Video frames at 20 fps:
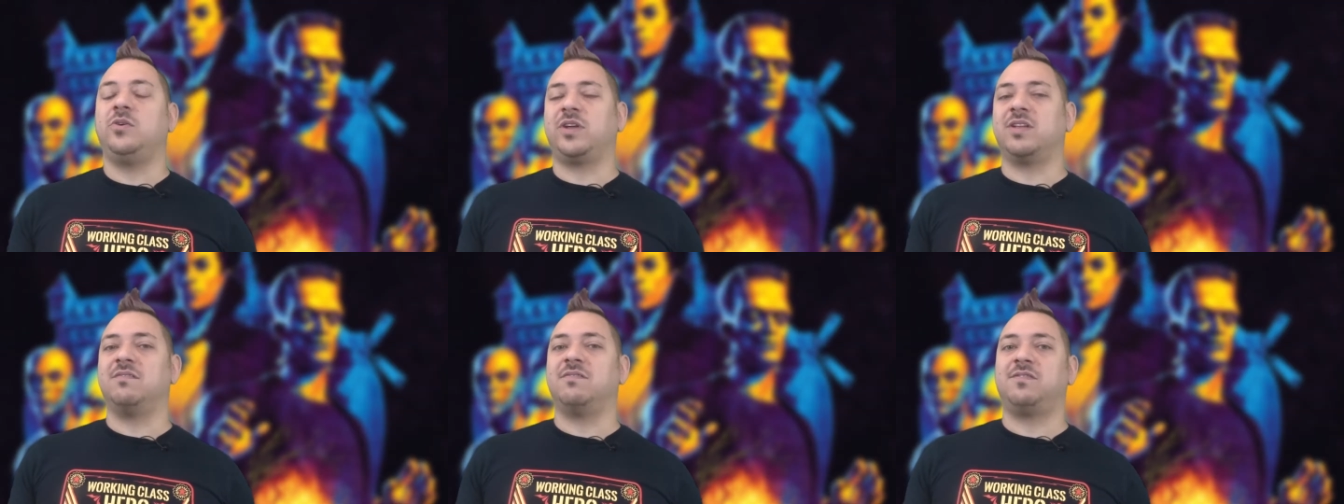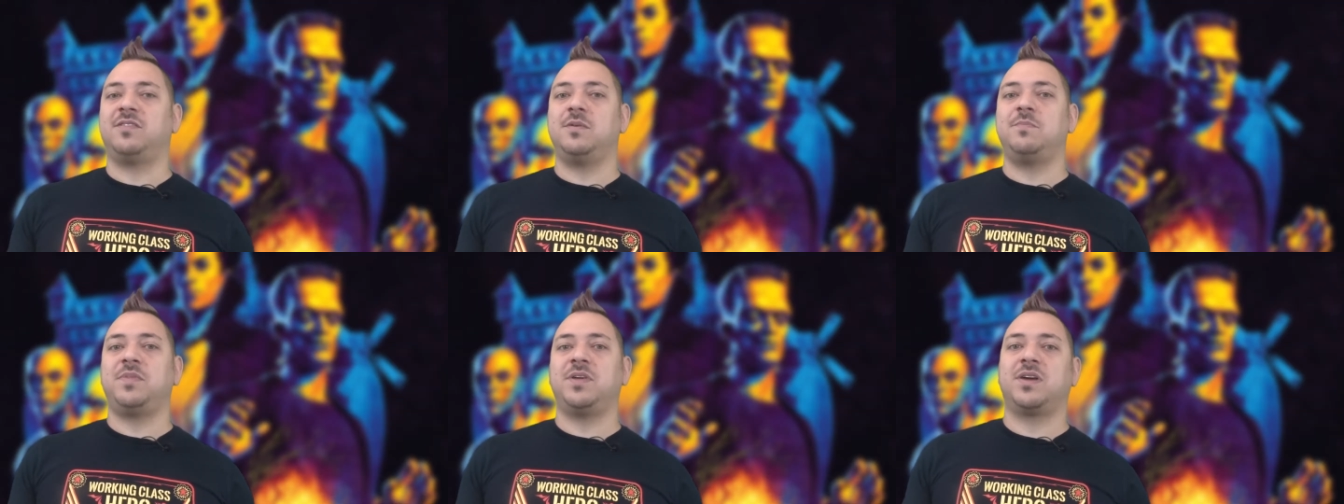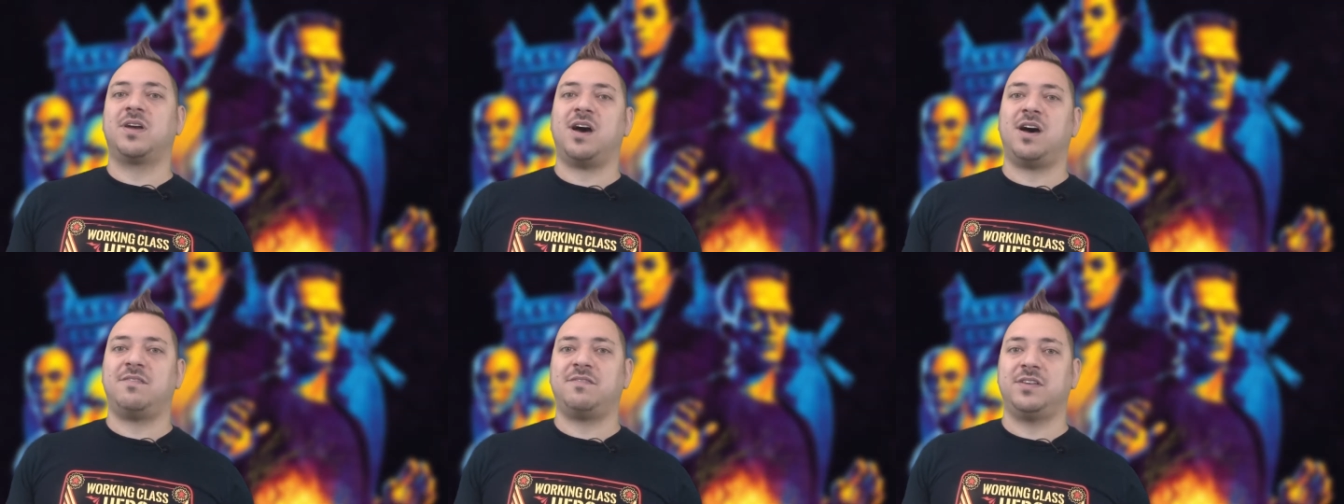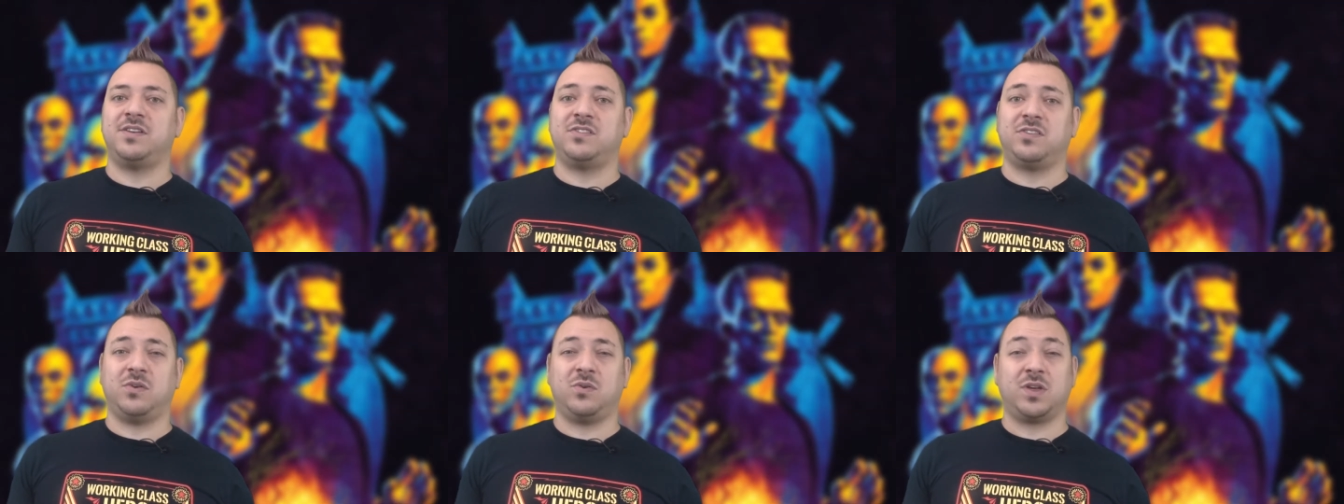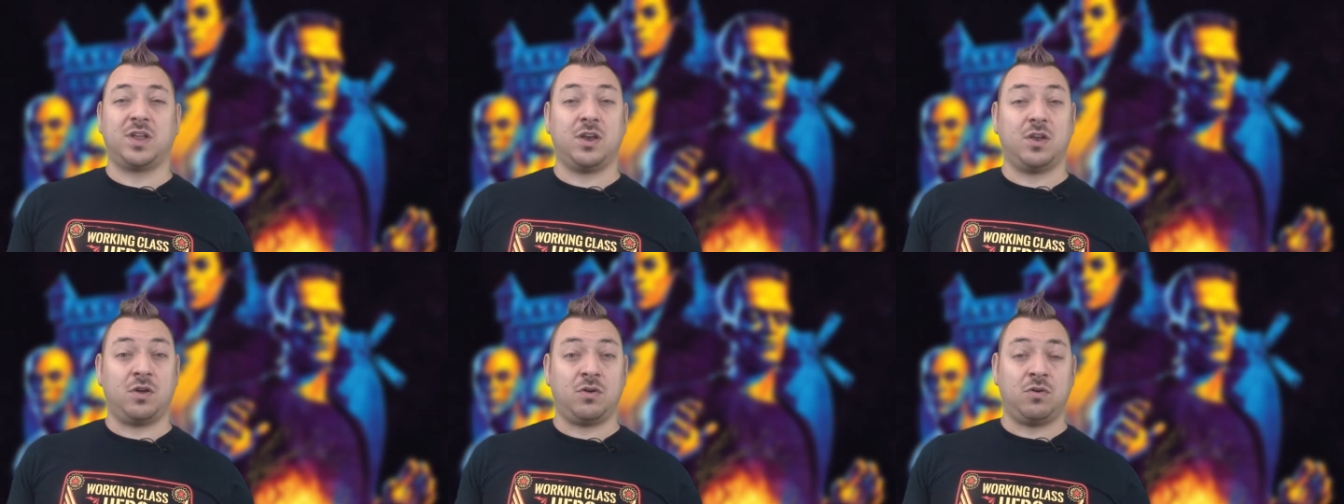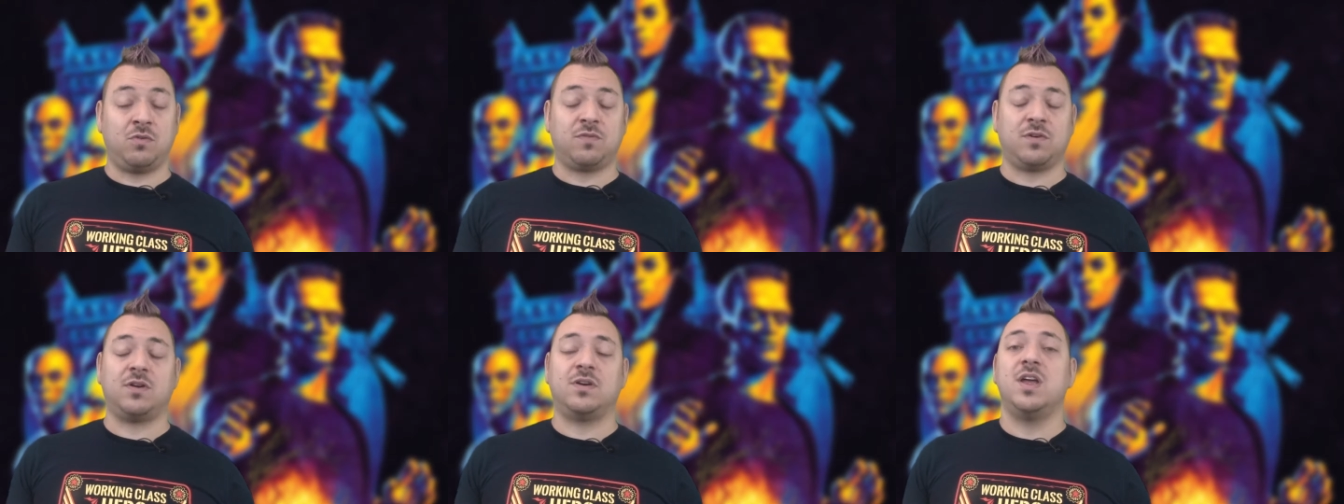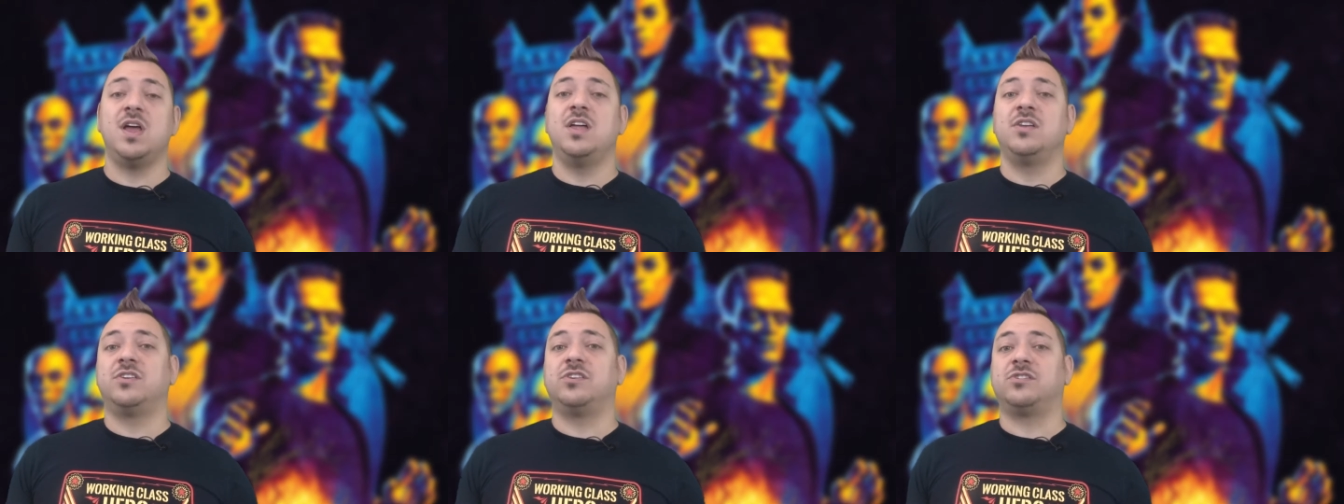can flip the coffin token over
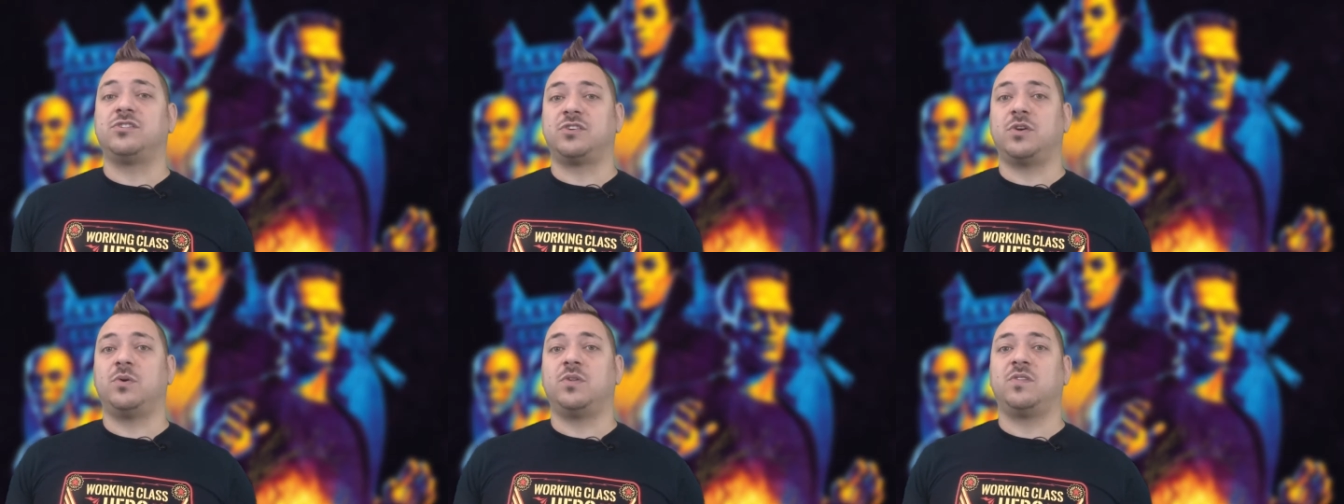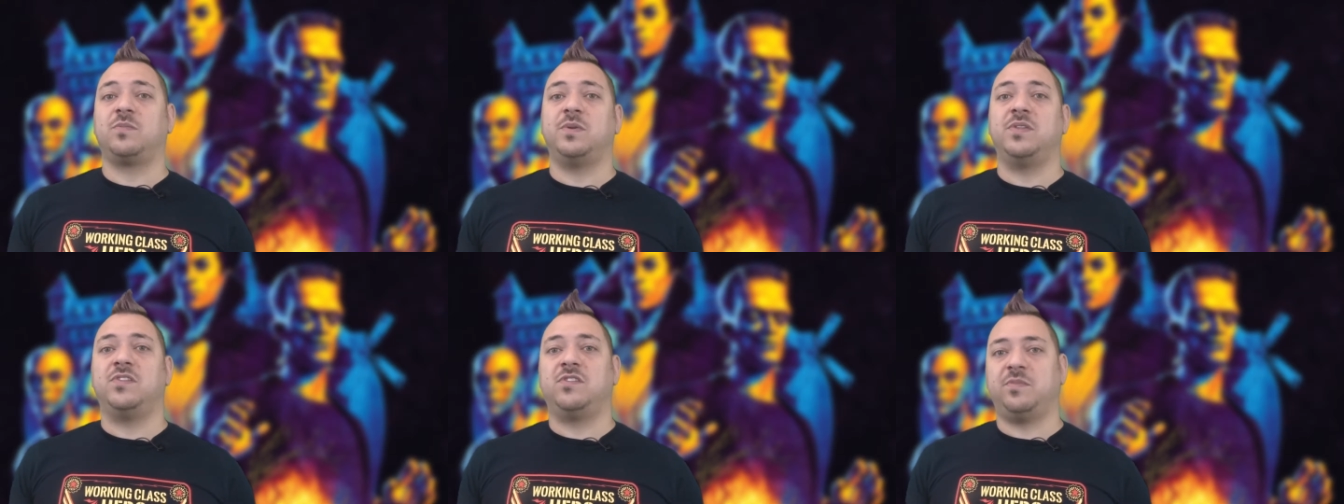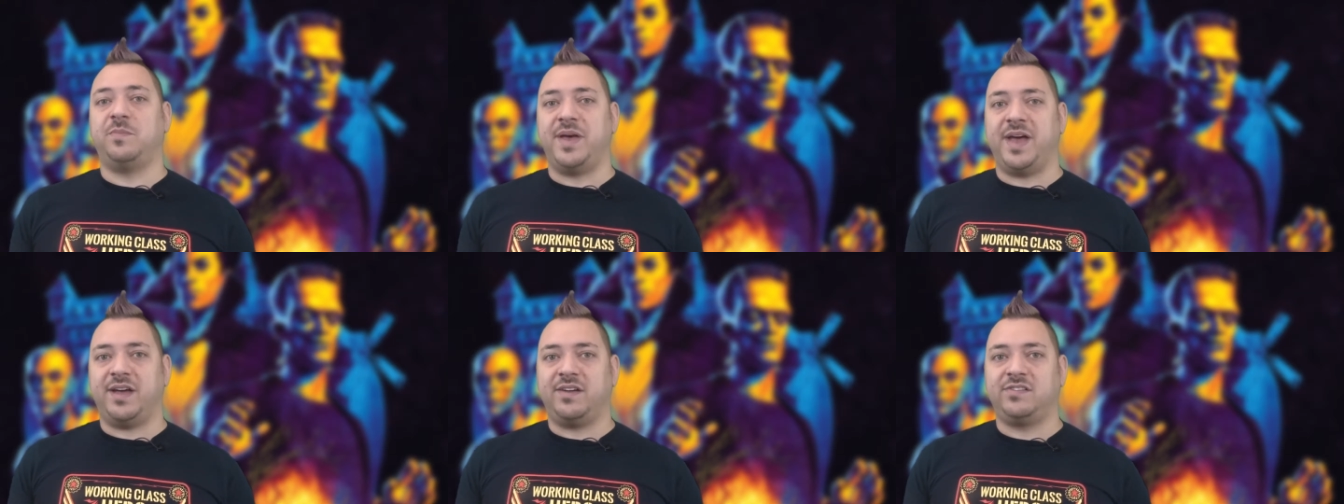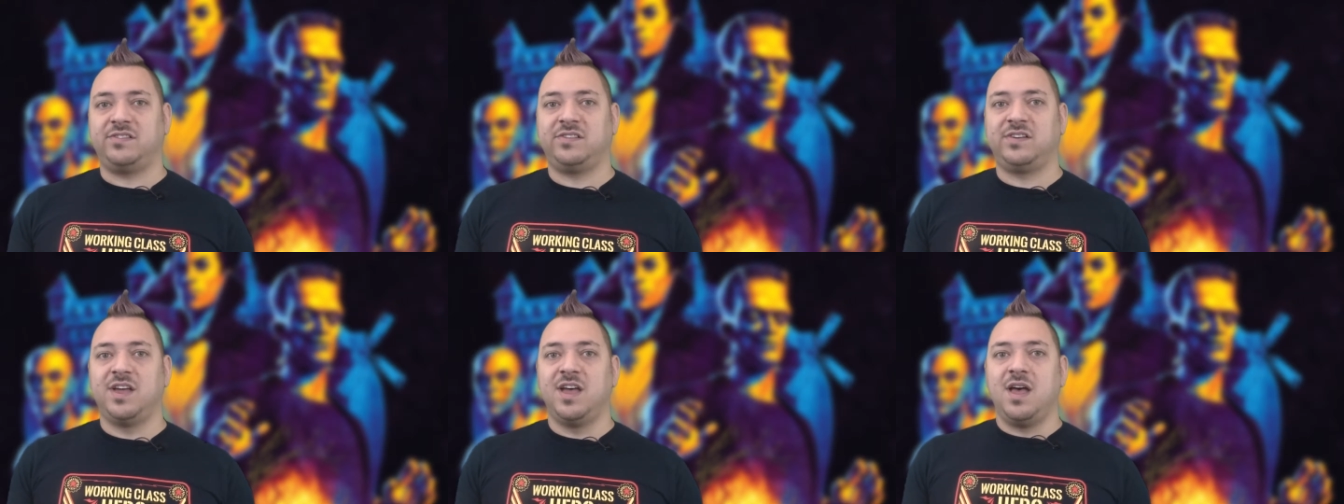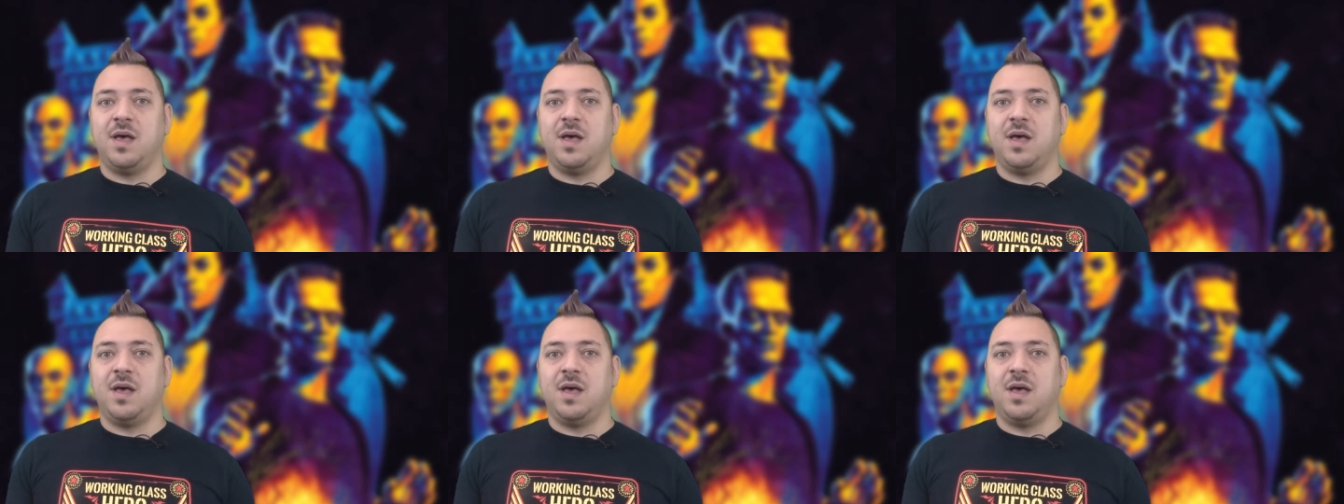to show it's been smashed.